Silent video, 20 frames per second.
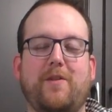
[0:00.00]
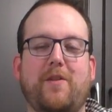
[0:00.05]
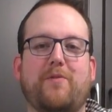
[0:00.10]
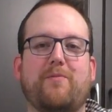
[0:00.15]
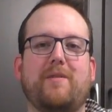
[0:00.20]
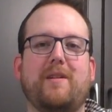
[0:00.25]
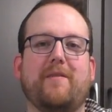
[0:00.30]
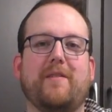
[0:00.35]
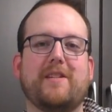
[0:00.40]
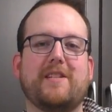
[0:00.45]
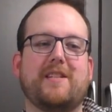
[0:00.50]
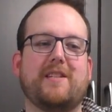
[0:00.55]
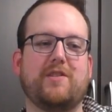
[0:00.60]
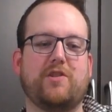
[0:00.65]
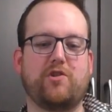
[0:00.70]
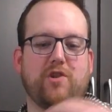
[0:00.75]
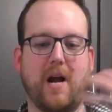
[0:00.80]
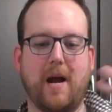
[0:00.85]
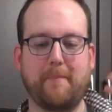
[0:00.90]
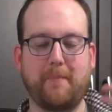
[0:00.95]
The 3 of us
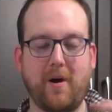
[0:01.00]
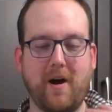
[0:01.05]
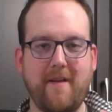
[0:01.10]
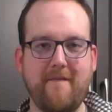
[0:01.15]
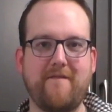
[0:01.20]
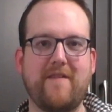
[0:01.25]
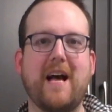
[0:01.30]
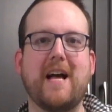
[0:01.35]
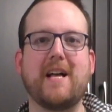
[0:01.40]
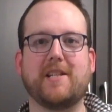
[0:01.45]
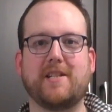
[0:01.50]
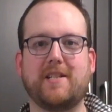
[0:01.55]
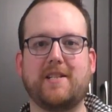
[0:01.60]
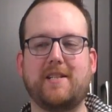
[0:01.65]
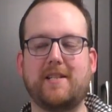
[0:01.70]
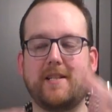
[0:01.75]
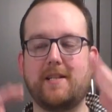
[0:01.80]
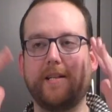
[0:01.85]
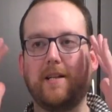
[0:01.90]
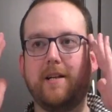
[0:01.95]
strap on
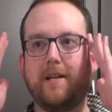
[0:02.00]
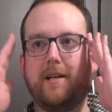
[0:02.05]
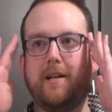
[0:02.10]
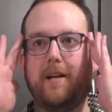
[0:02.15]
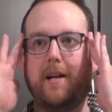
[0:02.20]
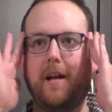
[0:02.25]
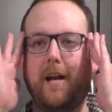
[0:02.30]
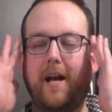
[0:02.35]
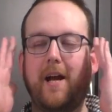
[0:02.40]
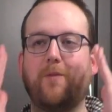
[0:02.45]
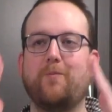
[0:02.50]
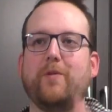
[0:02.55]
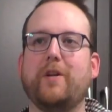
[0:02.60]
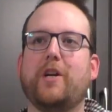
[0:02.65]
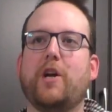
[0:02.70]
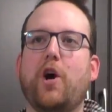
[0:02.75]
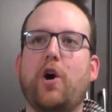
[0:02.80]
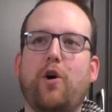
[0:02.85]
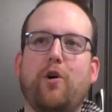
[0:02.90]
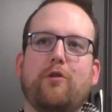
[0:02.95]
vests, and we
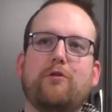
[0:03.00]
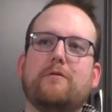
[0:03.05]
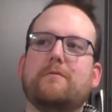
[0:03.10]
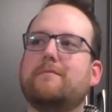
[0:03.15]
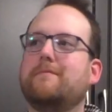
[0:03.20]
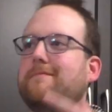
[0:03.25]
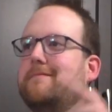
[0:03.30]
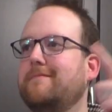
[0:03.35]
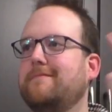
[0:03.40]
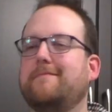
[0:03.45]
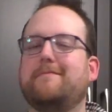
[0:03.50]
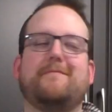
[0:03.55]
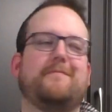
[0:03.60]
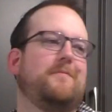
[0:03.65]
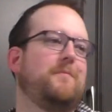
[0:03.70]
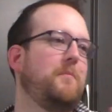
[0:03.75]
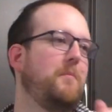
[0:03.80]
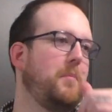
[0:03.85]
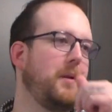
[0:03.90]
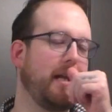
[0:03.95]
go
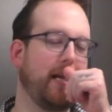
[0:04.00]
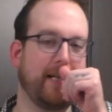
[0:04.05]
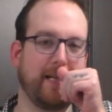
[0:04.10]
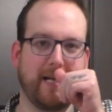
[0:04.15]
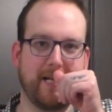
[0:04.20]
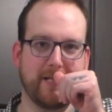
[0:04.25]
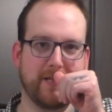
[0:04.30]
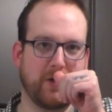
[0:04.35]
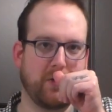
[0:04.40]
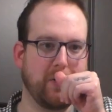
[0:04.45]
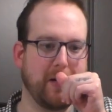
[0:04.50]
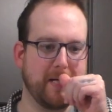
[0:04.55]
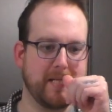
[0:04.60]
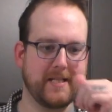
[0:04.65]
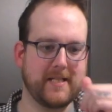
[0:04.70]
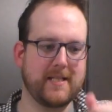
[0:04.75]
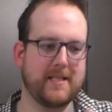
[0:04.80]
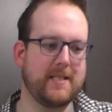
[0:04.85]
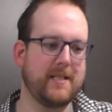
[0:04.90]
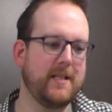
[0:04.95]
play Laser
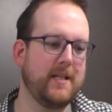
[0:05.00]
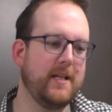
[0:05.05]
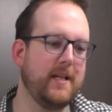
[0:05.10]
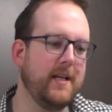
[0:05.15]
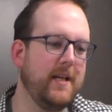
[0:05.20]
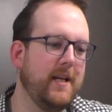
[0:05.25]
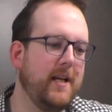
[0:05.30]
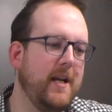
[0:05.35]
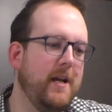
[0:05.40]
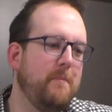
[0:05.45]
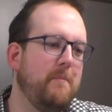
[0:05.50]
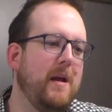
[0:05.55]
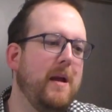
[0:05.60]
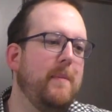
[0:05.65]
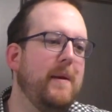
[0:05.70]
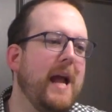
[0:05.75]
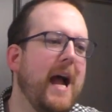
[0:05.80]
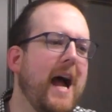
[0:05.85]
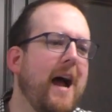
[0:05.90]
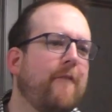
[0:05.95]
Quest.
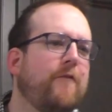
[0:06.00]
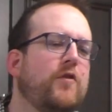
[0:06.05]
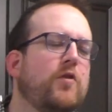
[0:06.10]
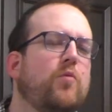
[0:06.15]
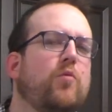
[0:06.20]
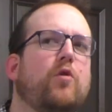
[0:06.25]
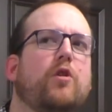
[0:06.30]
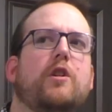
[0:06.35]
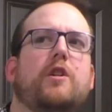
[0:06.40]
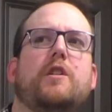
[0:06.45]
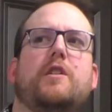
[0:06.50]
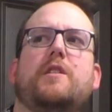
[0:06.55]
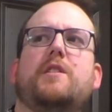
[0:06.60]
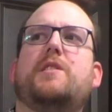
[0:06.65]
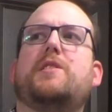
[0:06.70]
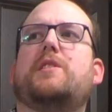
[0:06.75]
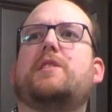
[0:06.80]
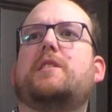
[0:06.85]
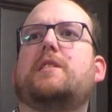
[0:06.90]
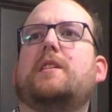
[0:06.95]
Maybe
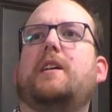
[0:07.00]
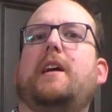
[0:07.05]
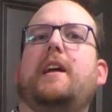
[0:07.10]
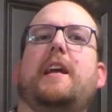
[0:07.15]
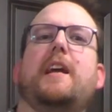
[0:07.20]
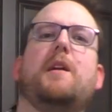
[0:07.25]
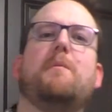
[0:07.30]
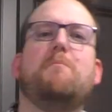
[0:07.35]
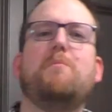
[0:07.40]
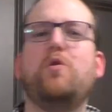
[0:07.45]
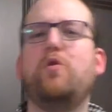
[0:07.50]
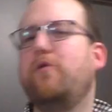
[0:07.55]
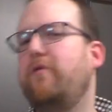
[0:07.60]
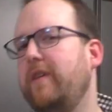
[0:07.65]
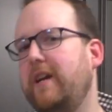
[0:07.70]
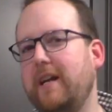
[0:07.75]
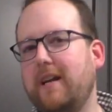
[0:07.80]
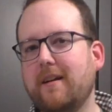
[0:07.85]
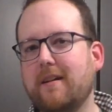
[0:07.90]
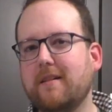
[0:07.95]
afterwards hit a
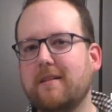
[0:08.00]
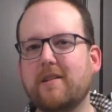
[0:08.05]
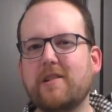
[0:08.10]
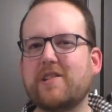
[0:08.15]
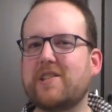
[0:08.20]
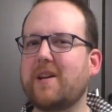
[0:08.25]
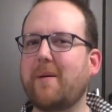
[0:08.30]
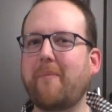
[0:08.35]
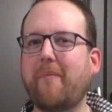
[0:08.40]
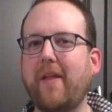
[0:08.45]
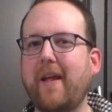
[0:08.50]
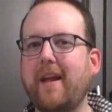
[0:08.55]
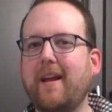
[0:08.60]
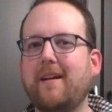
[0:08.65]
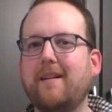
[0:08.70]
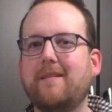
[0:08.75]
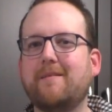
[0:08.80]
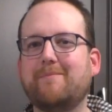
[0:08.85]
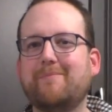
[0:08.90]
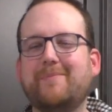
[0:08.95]
movie or something.
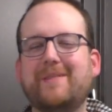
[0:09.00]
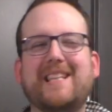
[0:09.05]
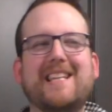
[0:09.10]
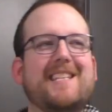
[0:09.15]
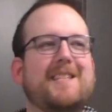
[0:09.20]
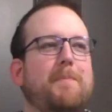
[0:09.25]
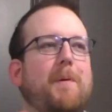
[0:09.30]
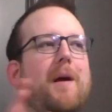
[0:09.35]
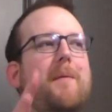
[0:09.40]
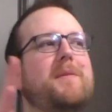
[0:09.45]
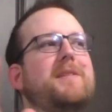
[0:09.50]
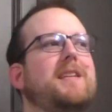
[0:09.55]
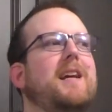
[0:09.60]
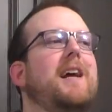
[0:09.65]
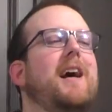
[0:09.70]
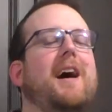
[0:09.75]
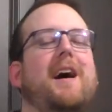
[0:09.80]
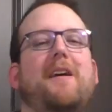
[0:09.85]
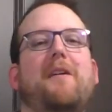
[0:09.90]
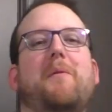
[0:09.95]
But the problem is
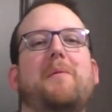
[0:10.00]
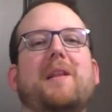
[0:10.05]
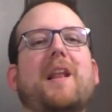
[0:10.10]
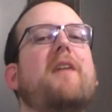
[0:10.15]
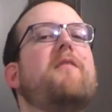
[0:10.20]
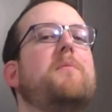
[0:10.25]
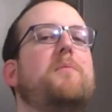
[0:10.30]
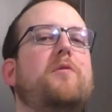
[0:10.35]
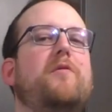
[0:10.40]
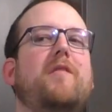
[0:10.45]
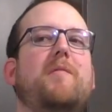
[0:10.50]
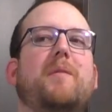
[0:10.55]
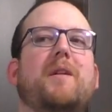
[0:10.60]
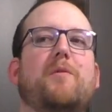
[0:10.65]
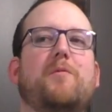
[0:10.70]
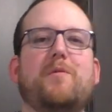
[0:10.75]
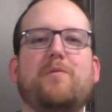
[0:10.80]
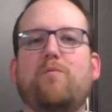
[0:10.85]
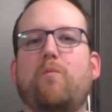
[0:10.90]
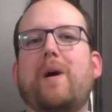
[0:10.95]
I would love a movie, but it
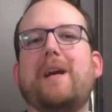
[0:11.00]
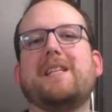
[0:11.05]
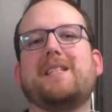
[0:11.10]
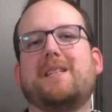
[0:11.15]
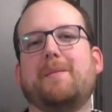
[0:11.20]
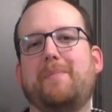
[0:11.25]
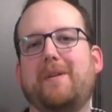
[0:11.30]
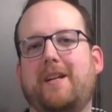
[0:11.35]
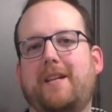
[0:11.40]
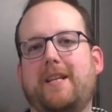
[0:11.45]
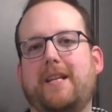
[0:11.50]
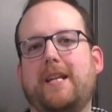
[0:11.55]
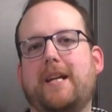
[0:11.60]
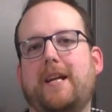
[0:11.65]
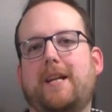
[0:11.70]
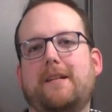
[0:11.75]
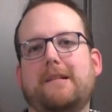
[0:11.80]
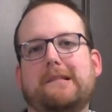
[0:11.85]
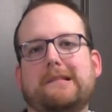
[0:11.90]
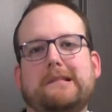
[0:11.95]
would waste a bit of the day.
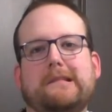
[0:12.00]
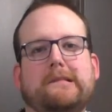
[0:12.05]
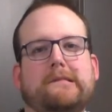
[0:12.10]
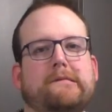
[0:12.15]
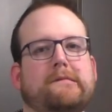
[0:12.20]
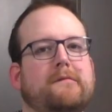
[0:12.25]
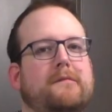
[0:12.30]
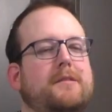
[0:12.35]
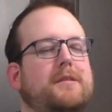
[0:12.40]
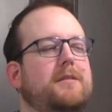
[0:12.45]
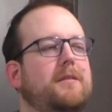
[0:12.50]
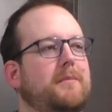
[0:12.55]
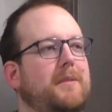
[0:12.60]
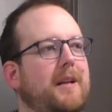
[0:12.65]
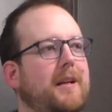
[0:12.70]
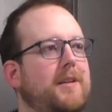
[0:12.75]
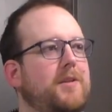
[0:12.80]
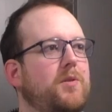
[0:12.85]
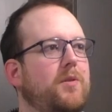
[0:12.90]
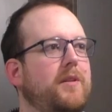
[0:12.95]
So I'm
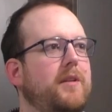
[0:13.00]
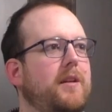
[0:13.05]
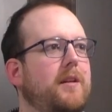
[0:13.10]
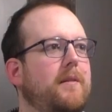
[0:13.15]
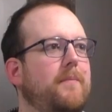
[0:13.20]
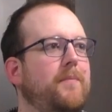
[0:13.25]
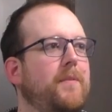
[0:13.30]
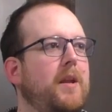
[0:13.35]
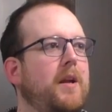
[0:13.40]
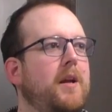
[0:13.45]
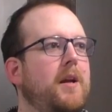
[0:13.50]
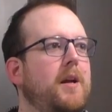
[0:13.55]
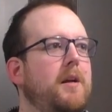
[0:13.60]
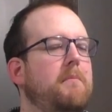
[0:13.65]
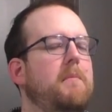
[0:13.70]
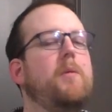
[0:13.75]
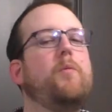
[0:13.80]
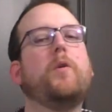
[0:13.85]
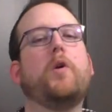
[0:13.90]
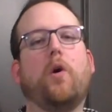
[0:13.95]
kind of torn there.
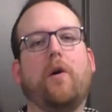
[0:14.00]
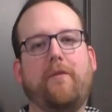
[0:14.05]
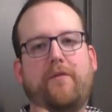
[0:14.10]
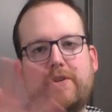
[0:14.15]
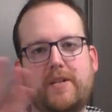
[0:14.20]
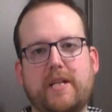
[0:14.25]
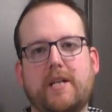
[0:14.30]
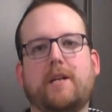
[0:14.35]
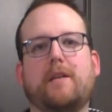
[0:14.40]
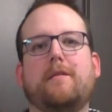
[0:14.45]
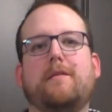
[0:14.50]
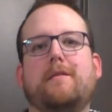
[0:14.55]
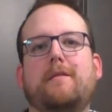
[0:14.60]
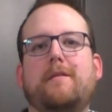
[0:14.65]
Maybe we go out for dinner.